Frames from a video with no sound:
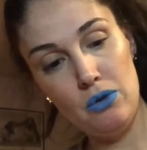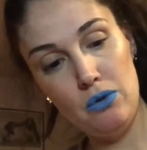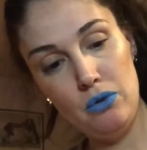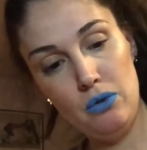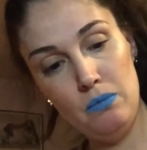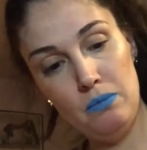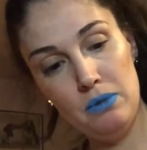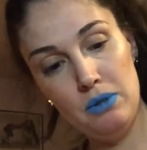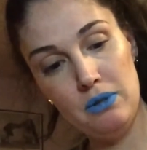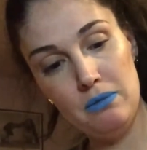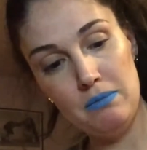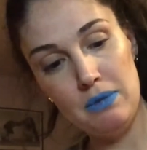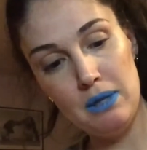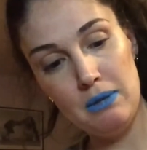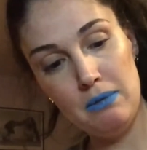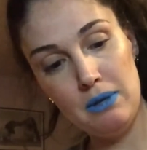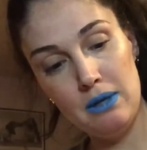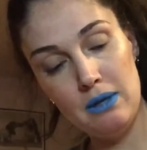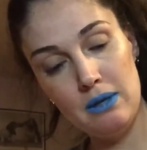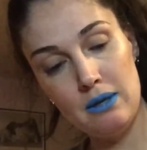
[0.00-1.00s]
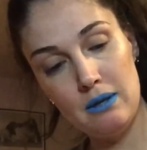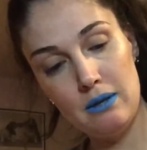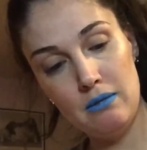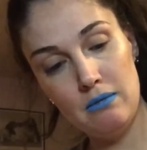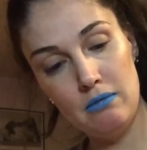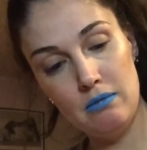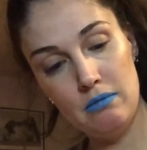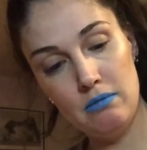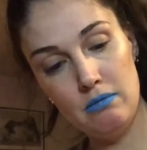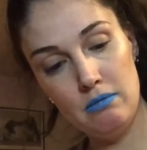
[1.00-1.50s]
Oops, maybe not.
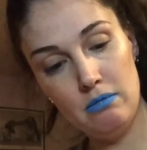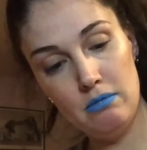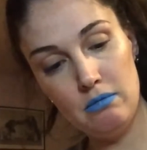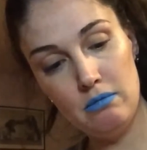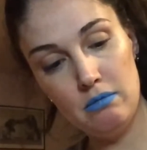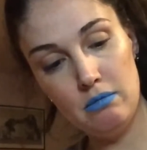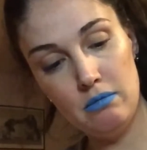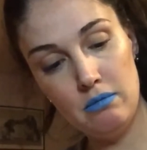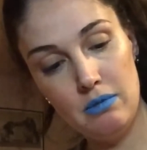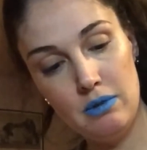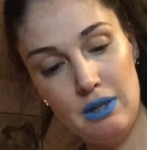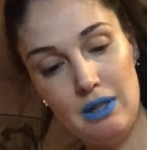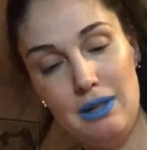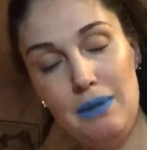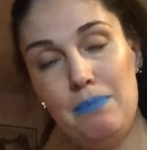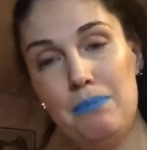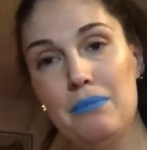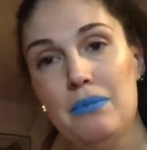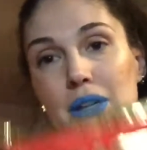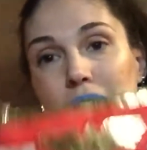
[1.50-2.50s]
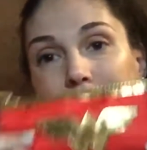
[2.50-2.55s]
Yep.